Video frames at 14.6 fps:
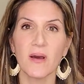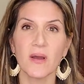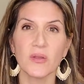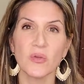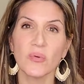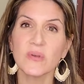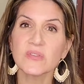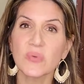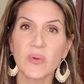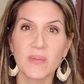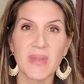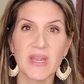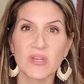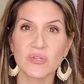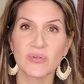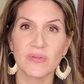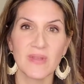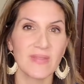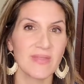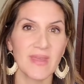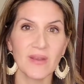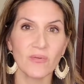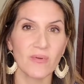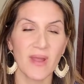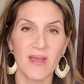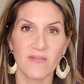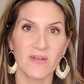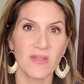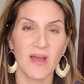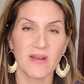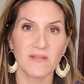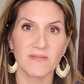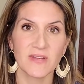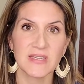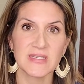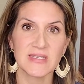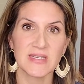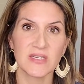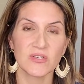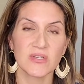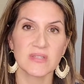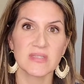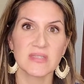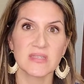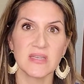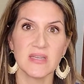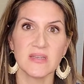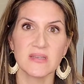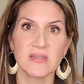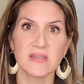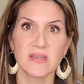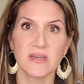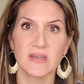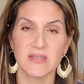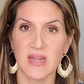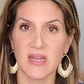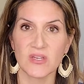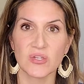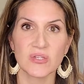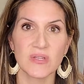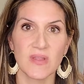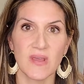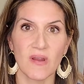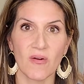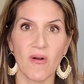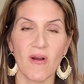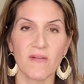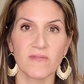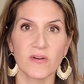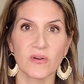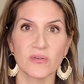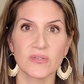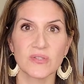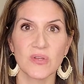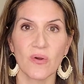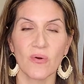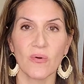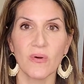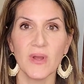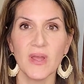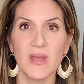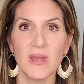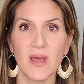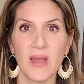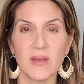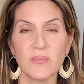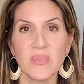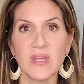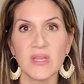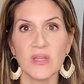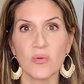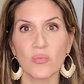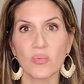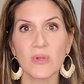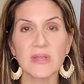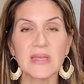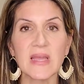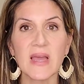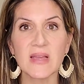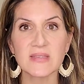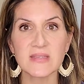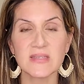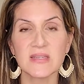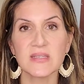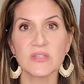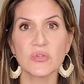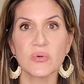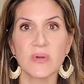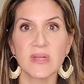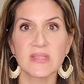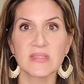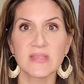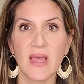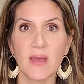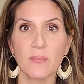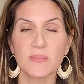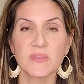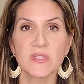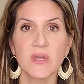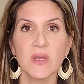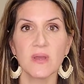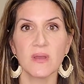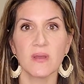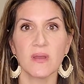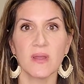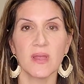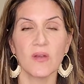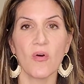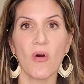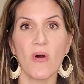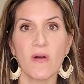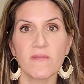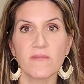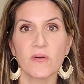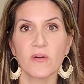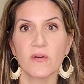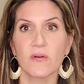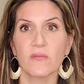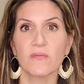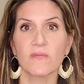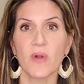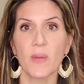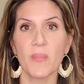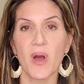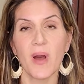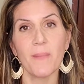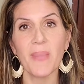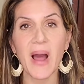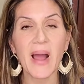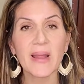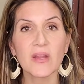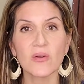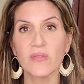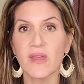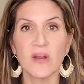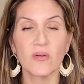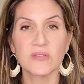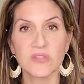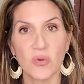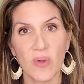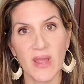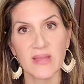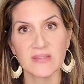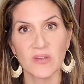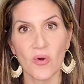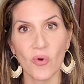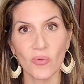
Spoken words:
You also want to make sure that they don't have a lot of contingencies attached to their offer. So I'd be really hesitant to accept an offer from a buyer that also has a